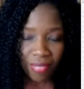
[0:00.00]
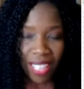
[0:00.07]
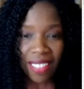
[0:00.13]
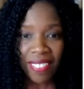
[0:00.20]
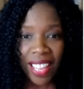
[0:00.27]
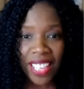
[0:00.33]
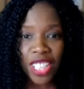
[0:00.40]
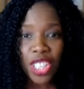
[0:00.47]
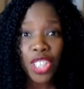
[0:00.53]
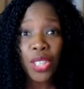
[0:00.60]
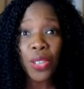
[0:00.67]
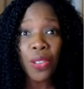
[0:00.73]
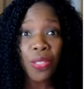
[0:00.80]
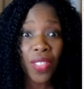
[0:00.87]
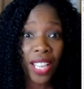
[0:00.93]
There you
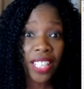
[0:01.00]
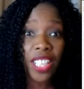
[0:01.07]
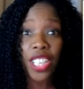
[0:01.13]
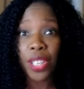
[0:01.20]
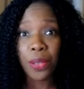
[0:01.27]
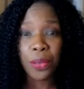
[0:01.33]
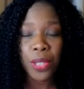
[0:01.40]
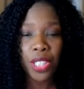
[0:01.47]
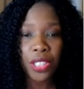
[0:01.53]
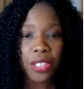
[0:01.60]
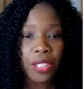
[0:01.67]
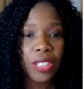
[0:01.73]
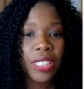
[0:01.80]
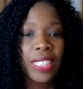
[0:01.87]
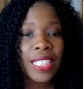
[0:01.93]
go. Thank you. You
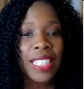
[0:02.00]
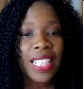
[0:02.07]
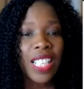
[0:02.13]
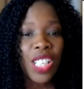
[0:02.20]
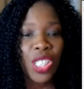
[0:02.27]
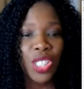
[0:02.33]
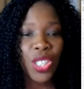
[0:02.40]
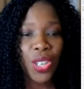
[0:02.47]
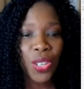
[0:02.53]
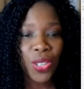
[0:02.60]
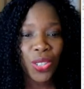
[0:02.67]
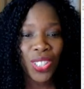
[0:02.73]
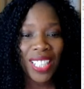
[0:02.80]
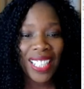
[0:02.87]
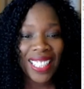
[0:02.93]
know?
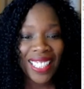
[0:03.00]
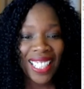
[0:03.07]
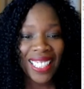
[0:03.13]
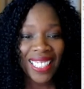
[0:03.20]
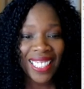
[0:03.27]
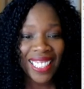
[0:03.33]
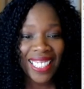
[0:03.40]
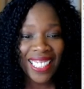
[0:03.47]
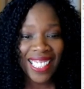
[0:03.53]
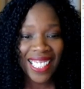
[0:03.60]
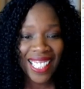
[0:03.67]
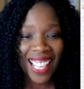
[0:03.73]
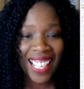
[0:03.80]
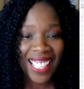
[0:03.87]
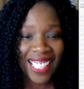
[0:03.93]
So Carolina
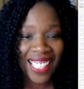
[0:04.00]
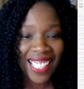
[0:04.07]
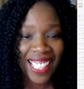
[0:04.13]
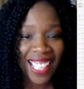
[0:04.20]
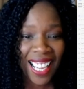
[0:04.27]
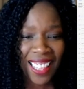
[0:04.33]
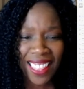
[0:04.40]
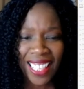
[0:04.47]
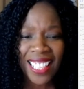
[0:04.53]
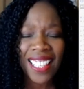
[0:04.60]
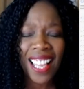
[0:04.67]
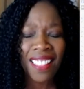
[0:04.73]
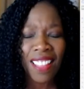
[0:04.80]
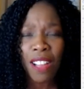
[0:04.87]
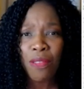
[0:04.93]
says, I think,
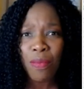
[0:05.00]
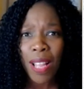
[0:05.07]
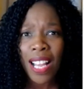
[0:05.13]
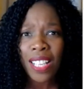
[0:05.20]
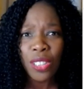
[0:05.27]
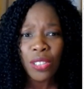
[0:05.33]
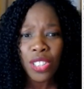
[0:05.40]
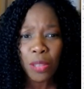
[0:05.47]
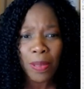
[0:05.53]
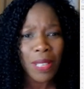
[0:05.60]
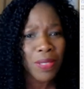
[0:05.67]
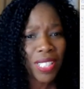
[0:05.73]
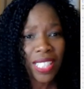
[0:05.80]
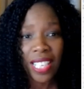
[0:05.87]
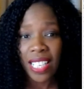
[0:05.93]
and I looked up how
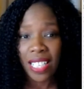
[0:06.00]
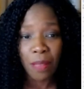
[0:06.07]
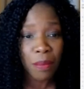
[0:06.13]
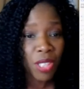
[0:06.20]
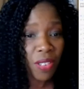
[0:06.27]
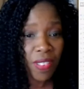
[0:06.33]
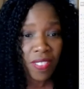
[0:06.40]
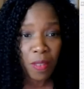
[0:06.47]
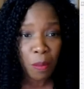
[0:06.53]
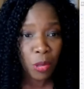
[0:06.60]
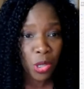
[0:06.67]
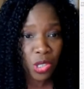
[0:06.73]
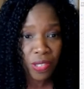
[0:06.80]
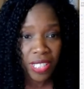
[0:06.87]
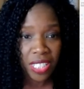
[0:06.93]
to say it, and I'm sorry if I'm
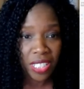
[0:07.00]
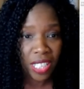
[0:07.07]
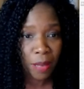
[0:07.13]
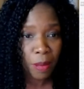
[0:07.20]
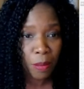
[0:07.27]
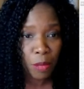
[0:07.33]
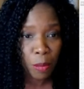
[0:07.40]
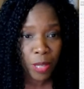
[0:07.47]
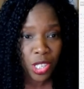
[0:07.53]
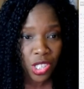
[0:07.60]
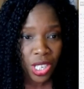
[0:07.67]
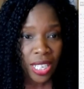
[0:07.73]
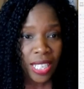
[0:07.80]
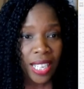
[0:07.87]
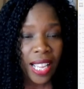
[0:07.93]
butchering your name, I'm rubbish.
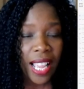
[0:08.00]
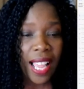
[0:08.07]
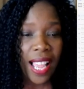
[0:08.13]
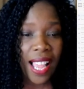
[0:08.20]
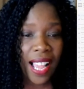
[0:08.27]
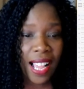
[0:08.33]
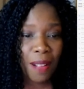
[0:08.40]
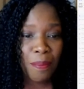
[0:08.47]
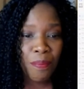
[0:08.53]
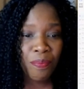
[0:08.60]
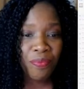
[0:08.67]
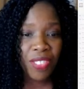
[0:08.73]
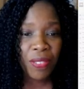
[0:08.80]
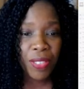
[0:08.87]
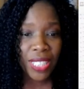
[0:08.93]

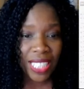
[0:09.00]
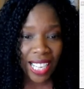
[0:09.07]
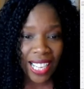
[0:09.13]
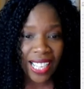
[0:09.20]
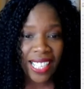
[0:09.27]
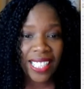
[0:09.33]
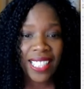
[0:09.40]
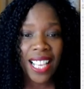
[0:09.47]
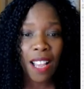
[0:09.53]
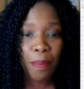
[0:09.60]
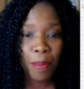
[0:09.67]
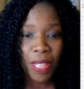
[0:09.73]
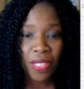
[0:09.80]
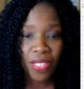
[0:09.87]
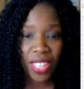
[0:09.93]
For days I've
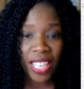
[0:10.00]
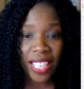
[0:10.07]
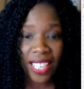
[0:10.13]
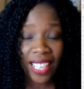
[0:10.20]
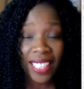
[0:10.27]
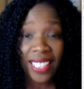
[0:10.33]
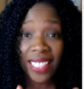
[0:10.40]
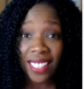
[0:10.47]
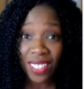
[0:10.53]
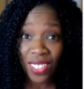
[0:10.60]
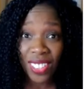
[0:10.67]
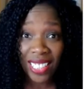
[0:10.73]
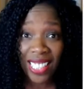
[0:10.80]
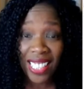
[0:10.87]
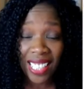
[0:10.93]
been thinking, so
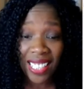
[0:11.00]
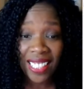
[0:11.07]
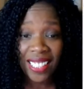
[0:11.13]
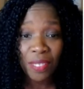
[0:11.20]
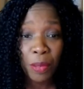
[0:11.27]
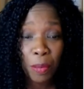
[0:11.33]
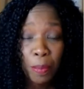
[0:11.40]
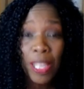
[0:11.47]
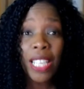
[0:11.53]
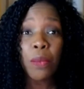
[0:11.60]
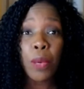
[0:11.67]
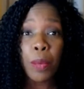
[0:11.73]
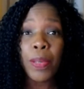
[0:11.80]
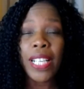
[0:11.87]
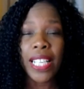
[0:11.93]
listen,
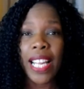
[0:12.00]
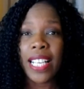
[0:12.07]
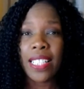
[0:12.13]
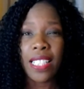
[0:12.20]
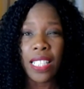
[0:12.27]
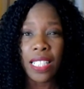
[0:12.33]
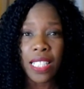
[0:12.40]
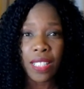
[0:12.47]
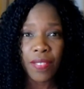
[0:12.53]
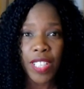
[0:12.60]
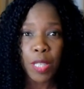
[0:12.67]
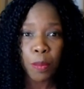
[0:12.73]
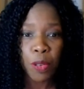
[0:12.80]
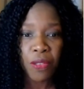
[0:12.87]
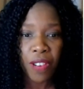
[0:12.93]
we were connected as
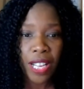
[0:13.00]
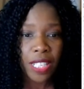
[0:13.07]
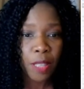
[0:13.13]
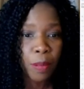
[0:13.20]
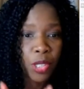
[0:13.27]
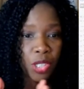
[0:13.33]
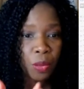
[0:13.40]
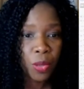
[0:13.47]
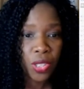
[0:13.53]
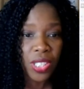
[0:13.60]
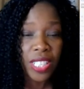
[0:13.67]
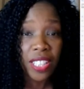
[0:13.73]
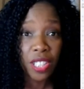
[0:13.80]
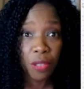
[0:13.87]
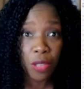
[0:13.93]
Facebook friends, but she
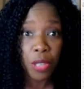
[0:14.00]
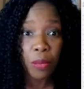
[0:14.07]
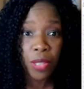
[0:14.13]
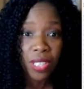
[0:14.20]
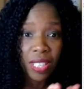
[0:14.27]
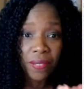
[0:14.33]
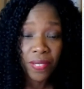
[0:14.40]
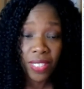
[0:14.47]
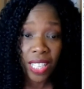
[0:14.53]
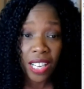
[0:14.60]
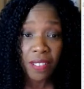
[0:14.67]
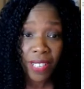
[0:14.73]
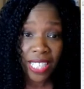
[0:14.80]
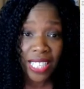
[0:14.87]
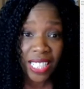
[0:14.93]
wasn't in the group because I've let
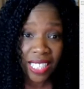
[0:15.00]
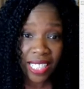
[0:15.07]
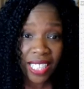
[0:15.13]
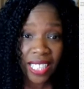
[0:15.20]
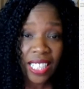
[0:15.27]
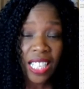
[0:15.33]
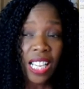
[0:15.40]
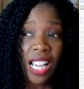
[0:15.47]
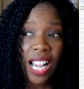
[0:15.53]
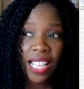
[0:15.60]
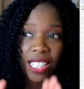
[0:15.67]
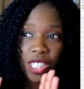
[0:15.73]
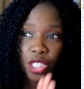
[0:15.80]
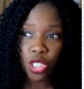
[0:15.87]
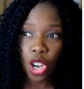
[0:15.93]
her in today. I
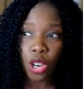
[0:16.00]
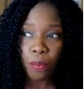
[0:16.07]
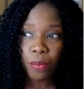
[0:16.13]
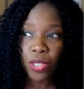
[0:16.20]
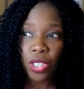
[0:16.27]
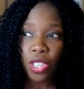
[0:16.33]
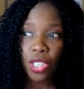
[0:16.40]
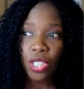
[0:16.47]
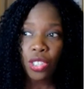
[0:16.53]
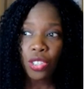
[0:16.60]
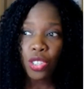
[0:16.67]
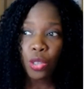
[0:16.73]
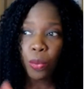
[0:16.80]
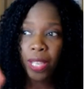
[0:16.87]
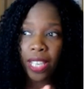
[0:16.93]
stopped
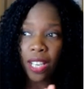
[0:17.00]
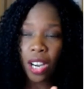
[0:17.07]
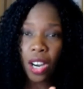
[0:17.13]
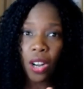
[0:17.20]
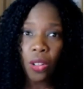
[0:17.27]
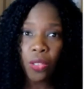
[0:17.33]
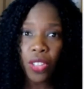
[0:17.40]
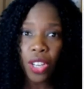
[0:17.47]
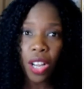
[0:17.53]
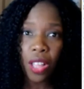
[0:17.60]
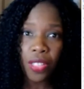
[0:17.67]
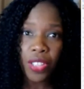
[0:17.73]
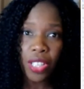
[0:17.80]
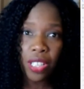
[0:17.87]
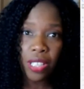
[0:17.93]
doing all the
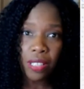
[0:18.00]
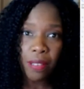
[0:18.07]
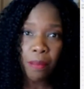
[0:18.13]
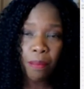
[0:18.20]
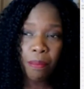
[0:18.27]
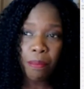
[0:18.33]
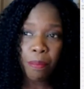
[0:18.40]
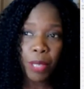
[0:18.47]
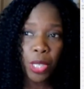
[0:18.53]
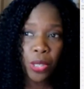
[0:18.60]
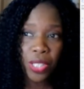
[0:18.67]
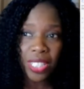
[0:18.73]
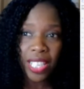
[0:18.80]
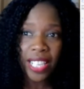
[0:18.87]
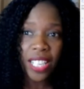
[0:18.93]
other
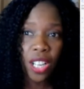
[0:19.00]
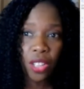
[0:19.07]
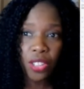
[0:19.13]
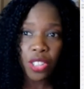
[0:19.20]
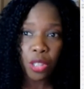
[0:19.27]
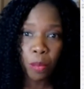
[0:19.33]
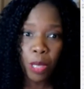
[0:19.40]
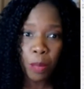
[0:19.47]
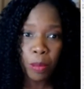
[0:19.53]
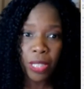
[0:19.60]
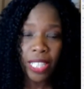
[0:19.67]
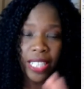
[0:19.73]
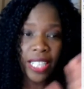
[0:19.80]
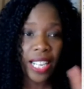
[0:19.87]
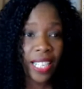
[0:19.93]
posts, letting all the other people
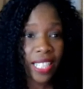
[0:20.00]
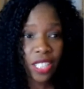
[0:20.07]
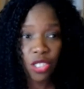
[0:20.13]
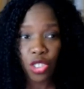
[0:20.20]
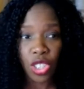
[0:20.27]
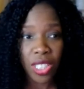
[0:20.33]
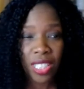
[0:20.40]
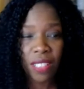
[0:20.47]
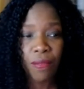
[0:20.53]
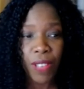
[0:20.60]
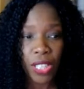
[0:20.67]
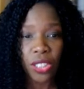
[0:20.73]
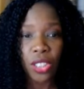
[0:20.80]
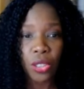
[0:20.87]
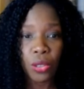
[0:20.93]
in, and I just
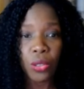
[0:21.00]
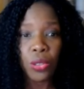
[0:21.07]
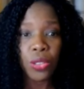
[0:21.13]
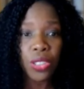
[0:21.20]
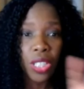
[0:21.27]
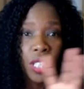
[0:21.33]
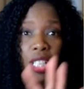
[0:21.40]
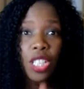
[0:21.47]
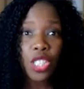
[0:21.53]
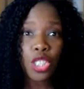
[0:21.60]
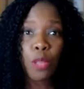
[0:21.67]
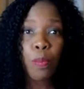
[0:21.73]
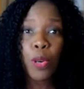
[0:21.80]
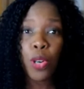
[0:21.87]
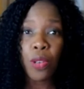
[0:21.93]
felt called to
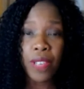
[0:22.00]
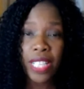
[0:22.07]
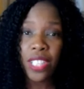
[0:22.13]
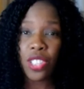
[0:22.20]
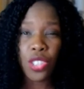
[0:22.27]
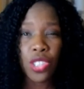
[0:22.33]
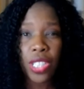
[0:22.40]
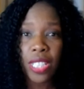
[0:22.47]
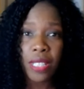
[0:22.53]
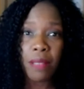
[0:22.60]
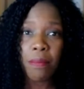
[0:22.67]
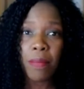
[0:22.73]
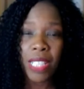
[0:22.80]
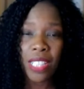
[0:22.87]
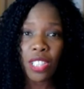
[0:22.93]
put her in so she
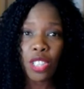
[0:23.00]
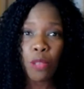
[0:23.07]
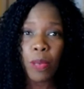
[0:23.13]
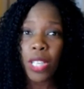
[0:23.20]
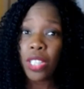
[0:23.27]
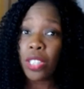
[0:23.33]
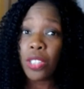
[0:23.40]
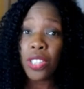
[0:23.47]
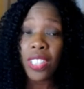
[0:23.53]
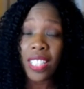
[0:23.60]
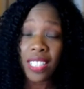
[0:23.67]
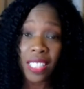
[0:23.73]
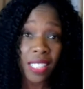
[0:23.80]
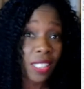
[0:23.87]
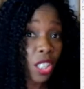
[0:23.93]
didn't miss the coupon codes
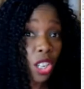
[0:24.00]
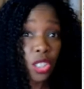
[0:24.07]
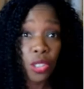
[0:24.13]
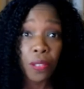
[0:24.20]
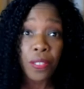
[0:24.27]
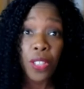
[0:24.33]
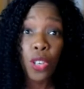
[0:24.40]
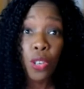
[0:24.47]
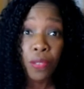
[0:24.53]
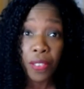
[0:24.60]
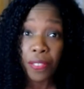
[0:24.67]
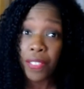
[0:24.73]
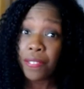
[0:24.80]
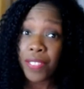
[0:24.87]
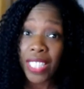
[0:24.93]
because I'd gone over
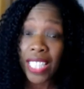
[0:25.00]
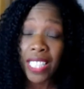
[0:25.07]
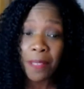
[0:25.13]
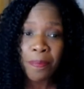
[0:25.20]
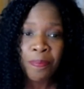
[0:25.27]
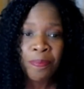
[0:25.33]
50.